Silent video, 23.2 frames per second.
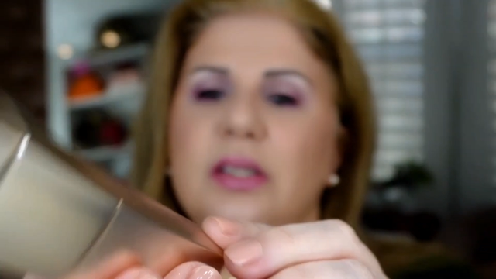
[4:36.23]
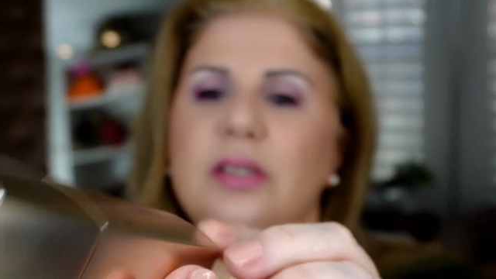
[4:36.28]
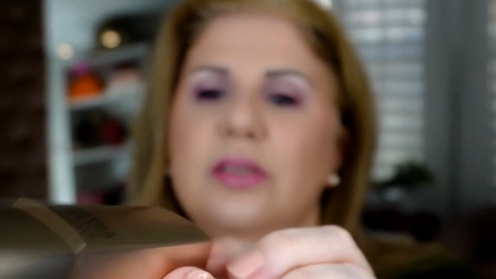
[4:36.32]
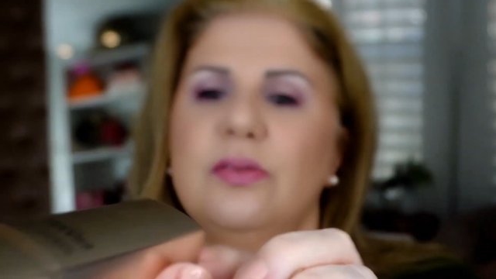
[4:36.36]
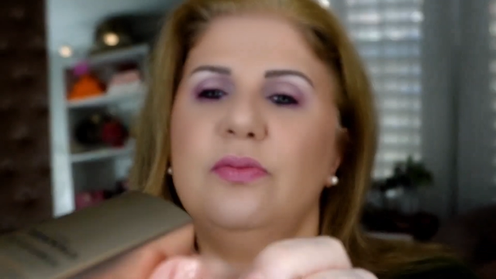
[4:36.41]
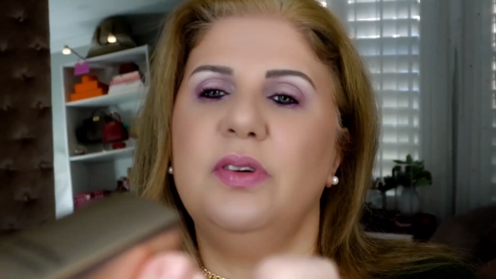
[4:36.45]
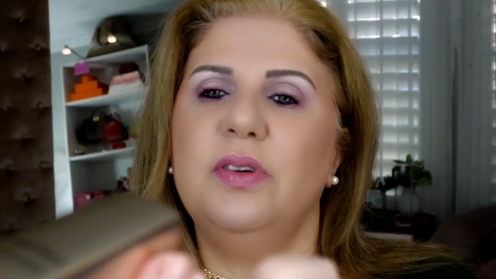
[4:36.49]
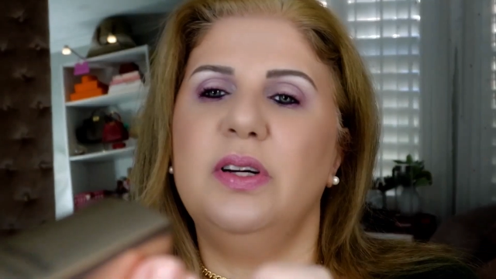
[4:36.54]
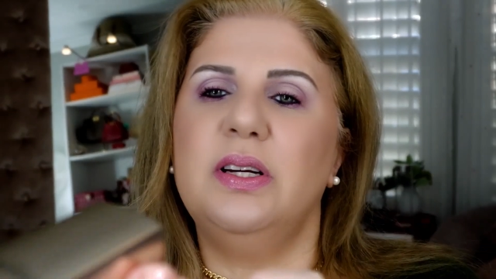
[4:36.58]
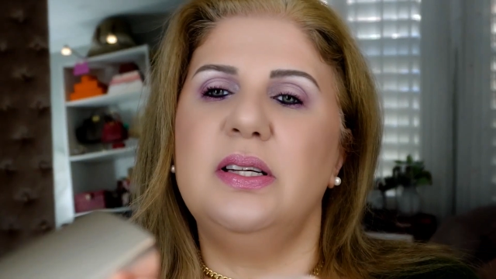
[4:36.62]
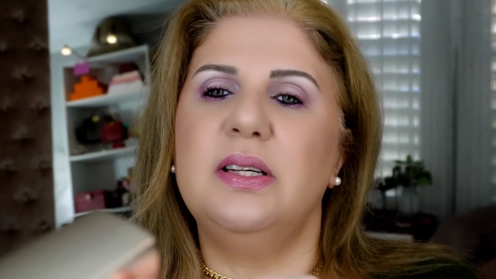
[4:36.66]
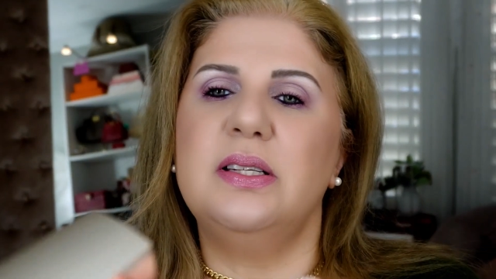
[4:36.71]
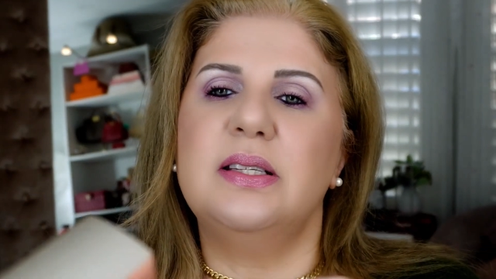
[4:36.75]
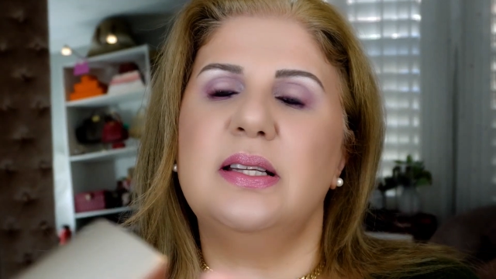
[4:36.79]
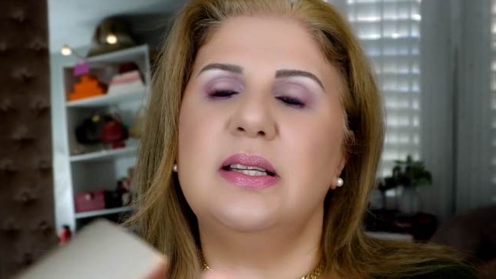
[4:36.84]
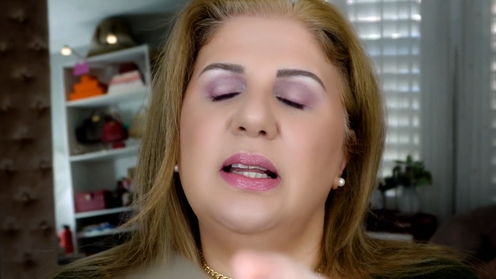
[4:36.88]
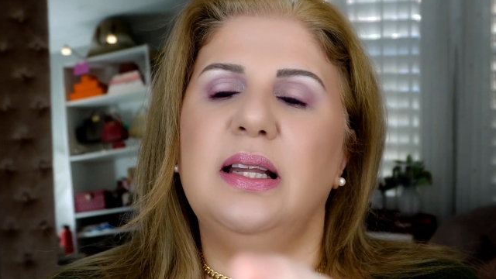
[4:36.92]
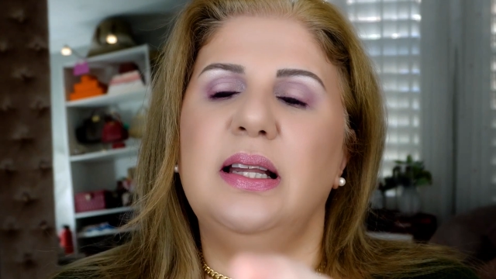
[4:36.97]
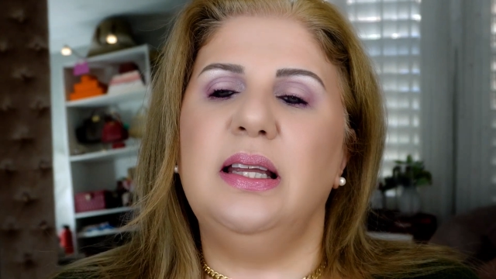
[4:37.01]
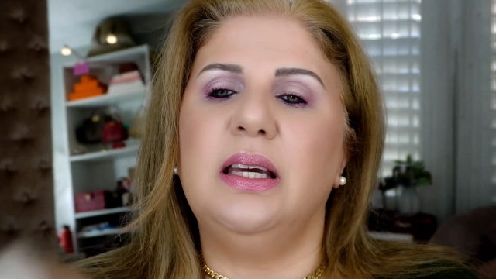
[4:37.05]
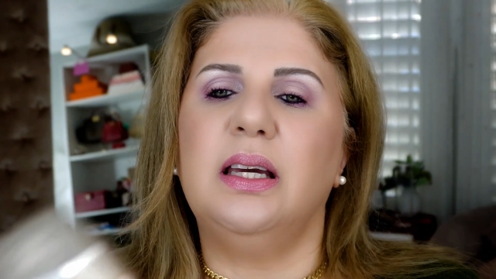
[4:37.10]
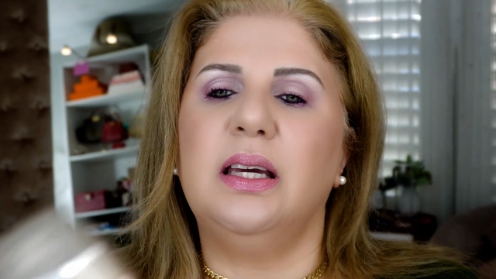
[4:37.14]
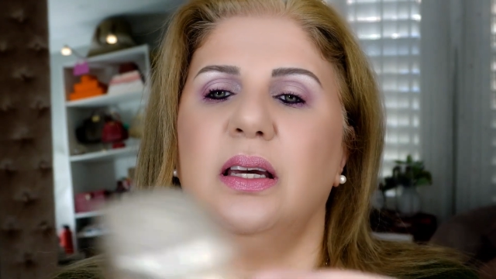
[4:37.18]
It's very
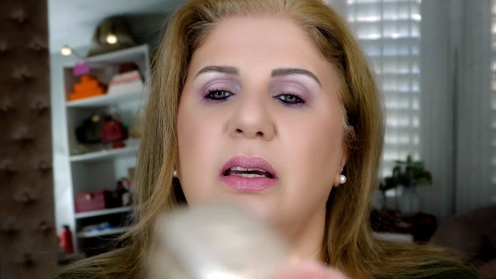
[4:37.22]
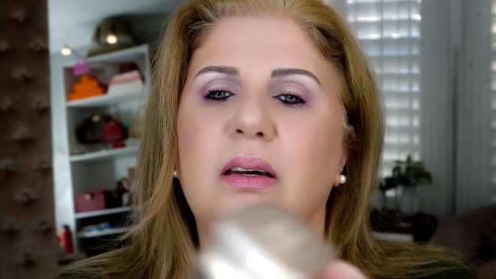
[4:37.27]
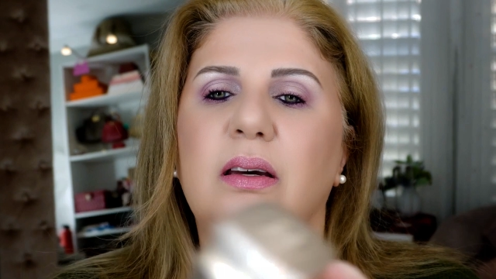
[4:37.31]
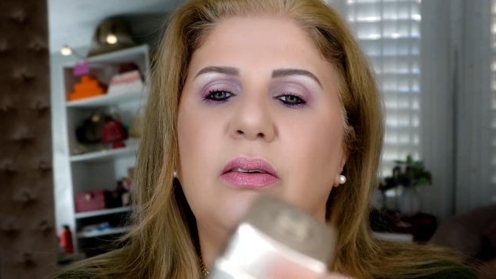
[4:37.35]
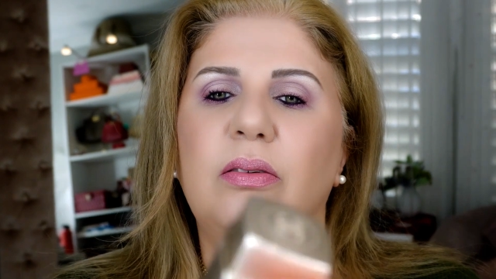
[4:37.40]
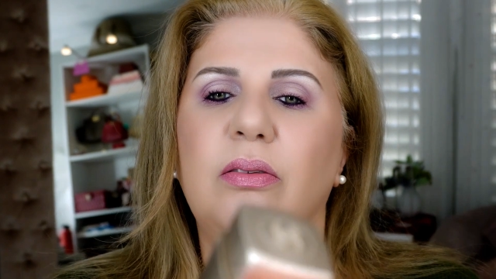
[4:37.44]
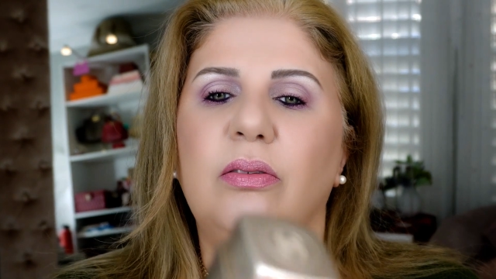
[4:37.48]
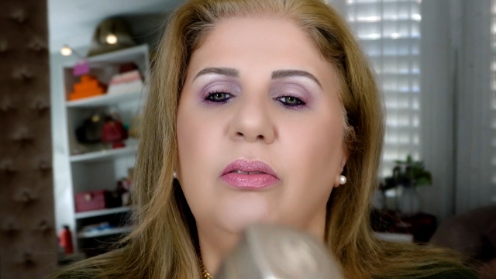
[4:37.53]
sleek,